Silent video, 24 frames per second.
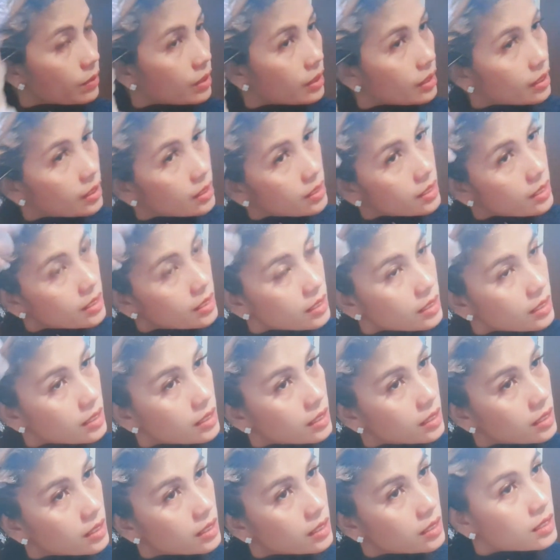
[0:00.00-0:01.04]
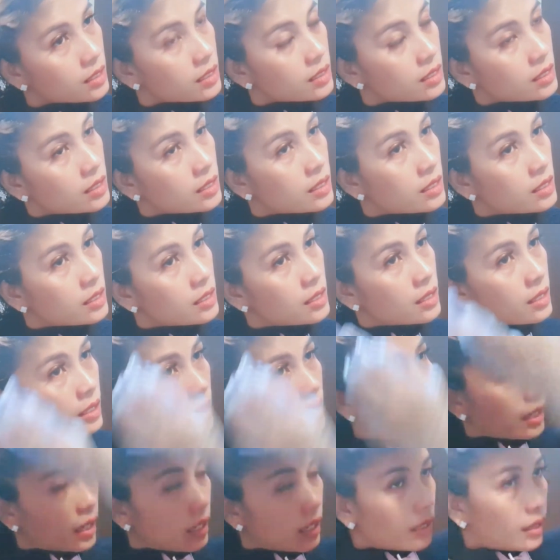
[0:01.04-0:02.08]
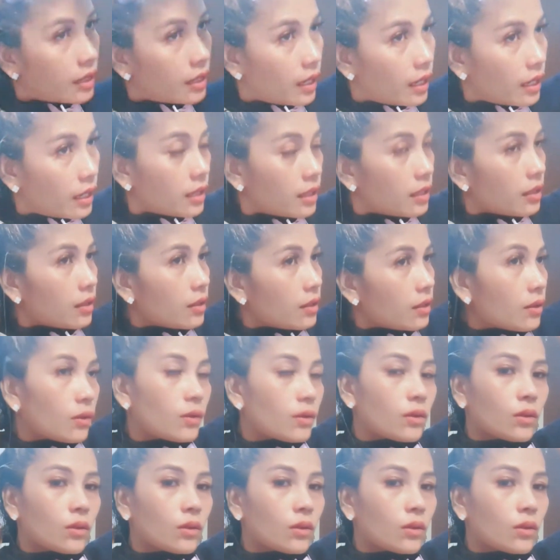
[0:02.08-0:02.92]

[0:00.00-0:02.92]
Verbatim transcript: minutes and then